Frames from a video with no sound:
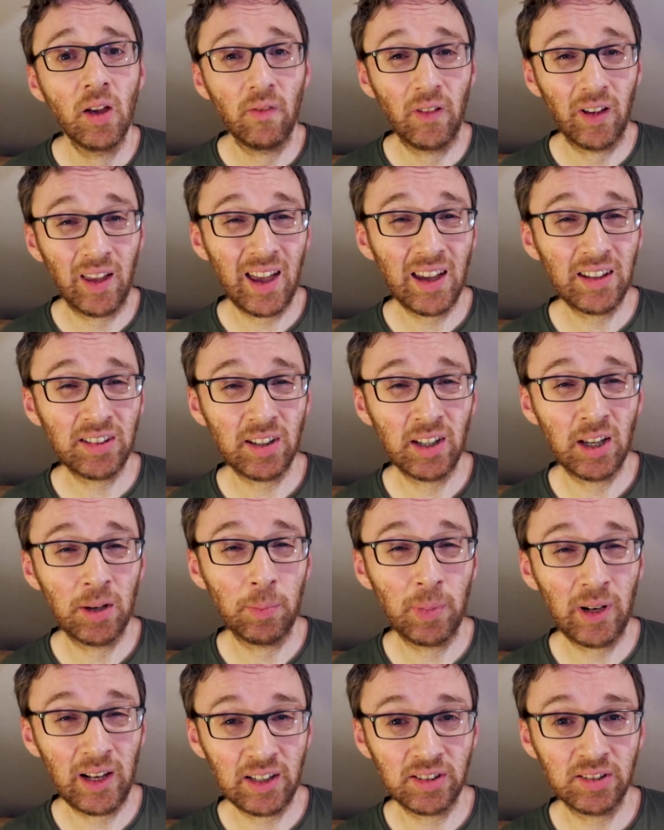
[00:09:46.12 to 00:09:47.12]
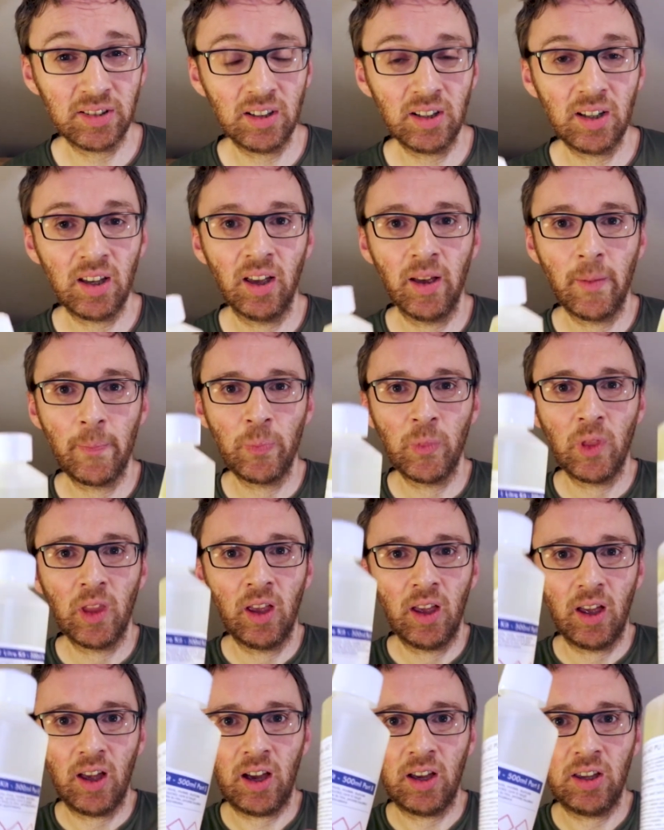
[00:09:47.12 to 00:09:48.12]
For casting in plastic,
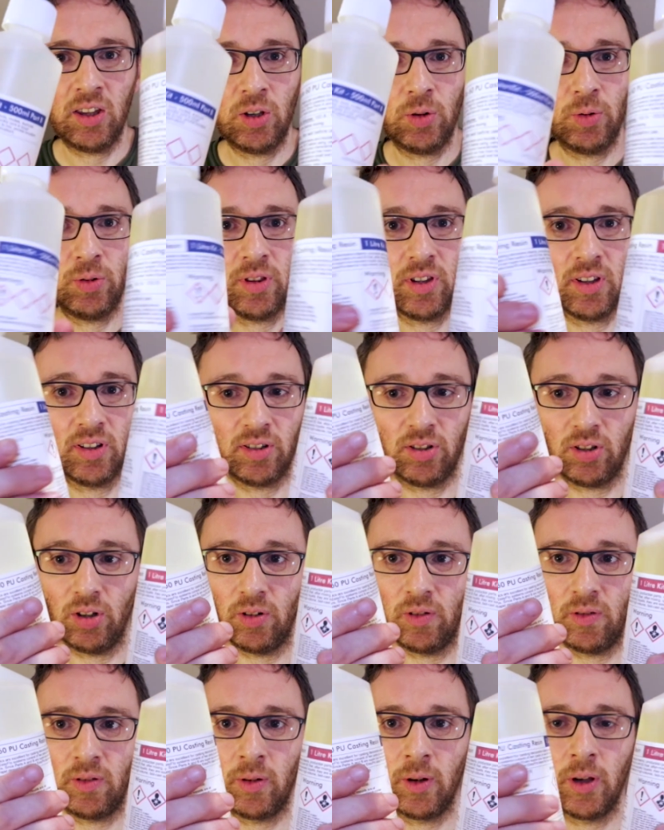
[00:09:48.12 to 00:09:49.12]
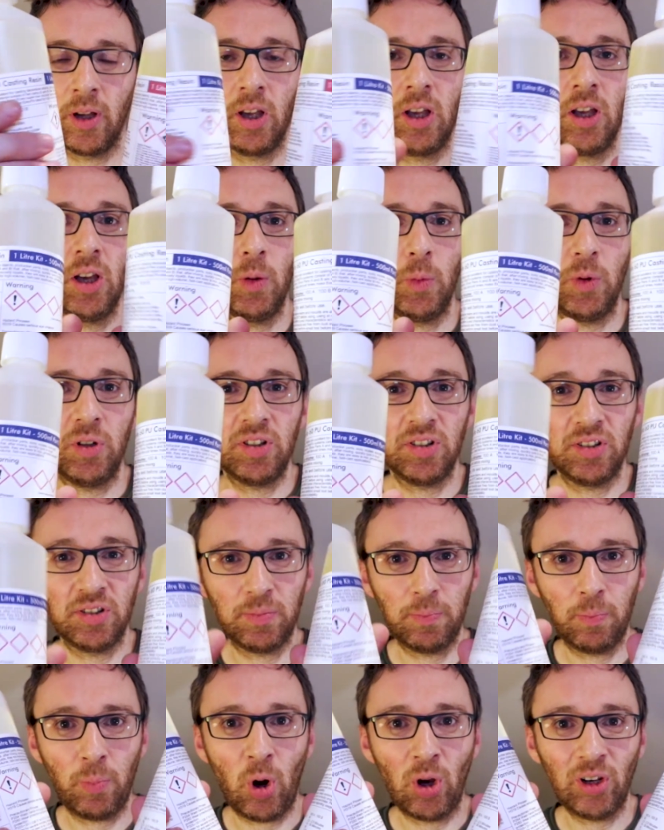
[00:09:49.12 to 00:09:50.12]
I use this stuff, which
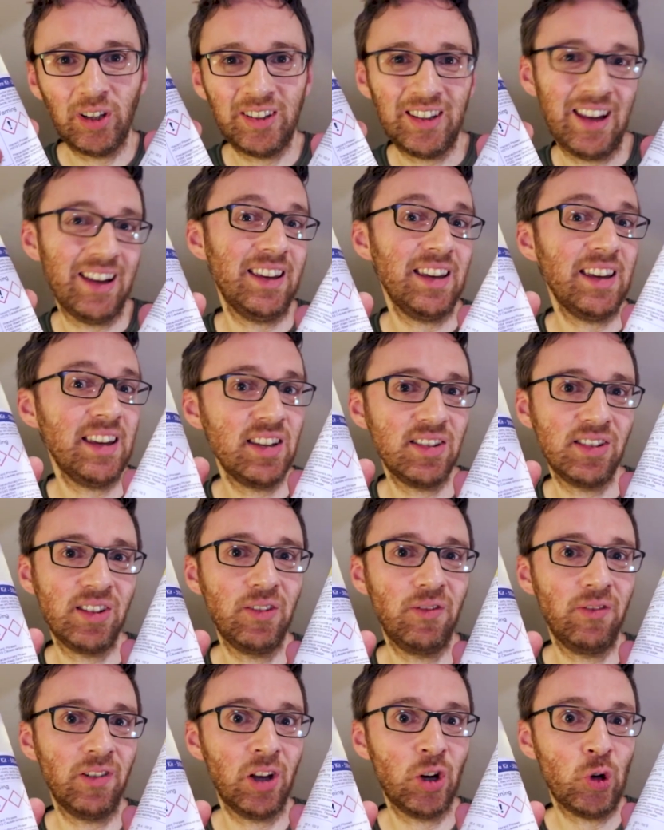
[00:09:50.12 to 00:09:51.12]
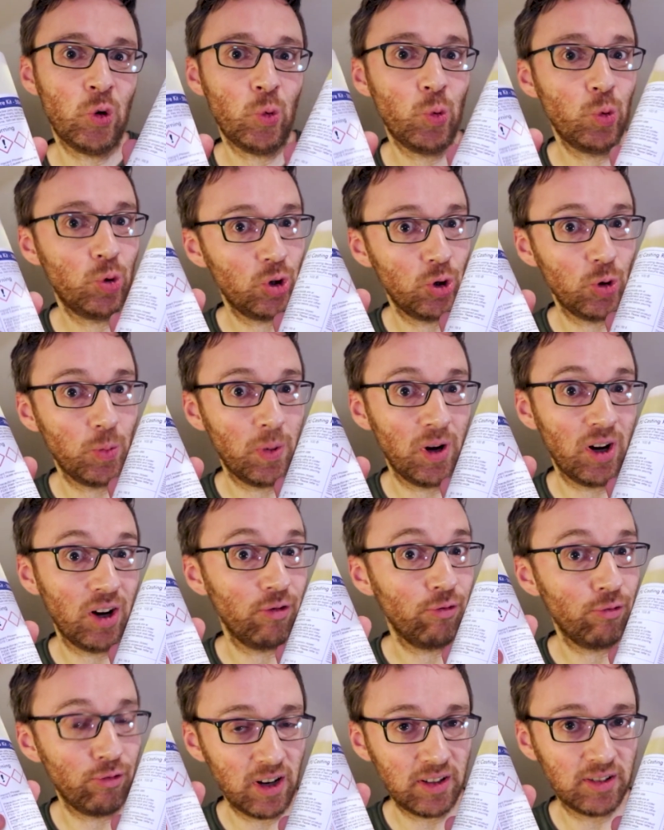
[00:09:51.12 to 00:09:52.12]
is Polytech Easy Flow
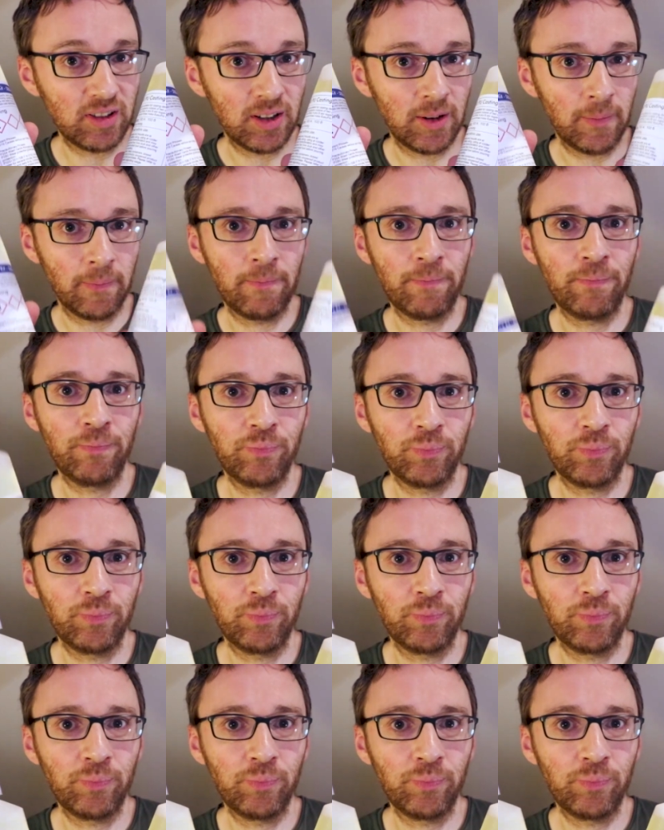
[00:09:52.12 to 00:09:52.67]
2-part resin.